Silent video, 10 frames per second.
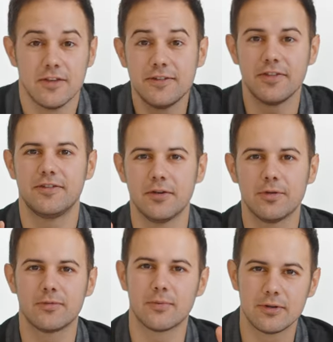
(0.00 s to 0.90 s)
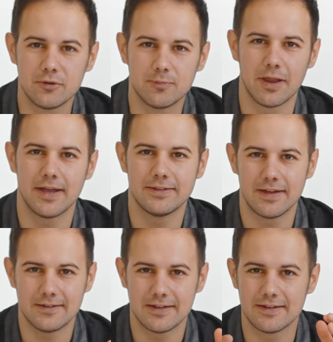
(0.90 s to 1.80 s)
This is the series where we do blind
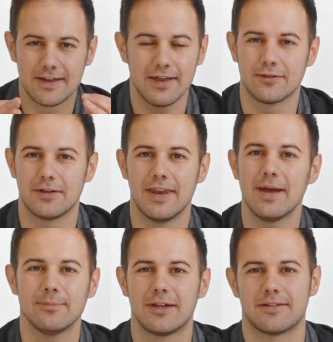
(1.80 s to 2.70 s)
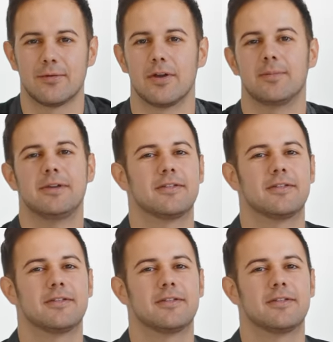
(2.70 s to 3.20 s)
tasting together, and not because I want to be